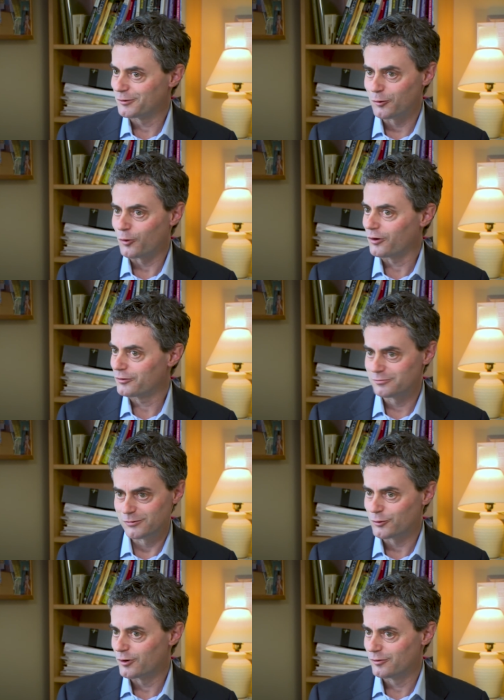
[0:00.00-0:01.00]
or
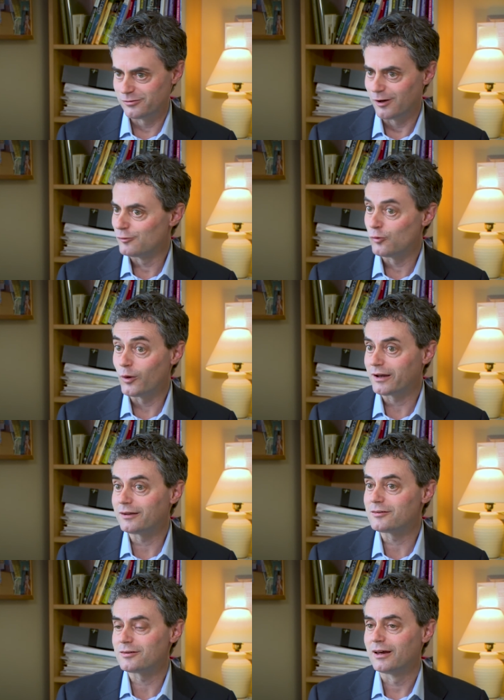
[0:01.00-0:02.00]
sort of
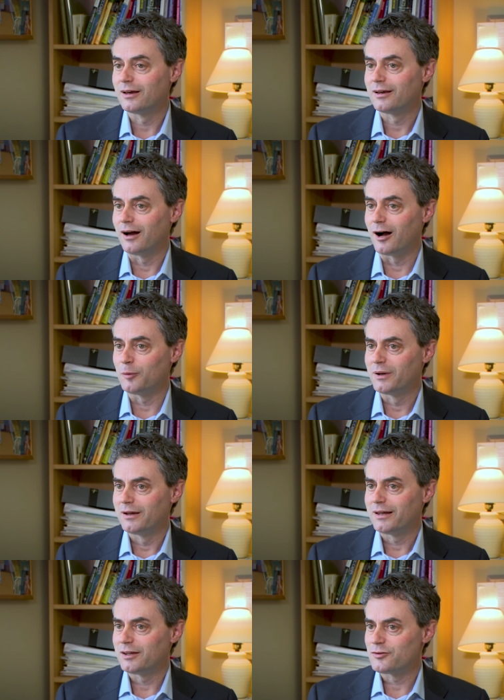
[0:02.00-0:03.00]
avoidance um,
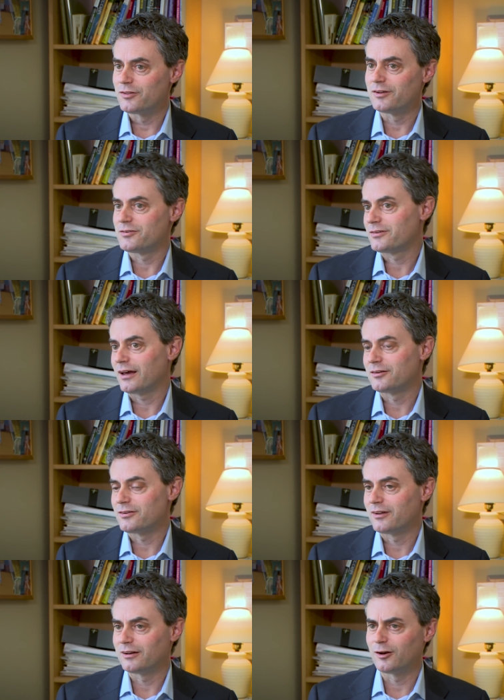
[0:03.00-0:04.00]
is this
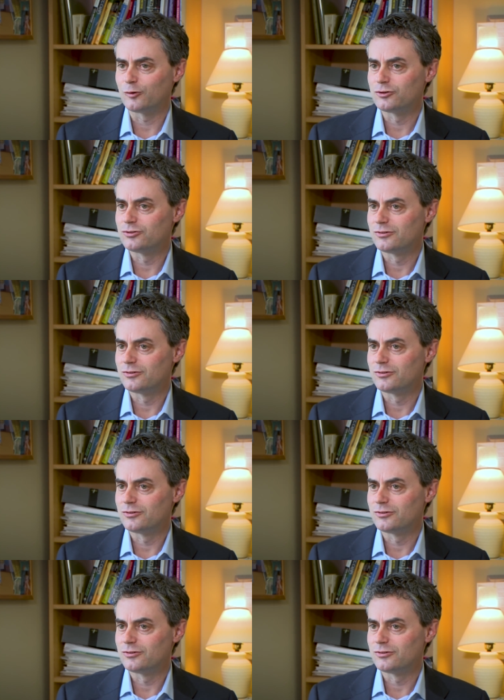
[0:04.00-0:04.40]
sense that, you know,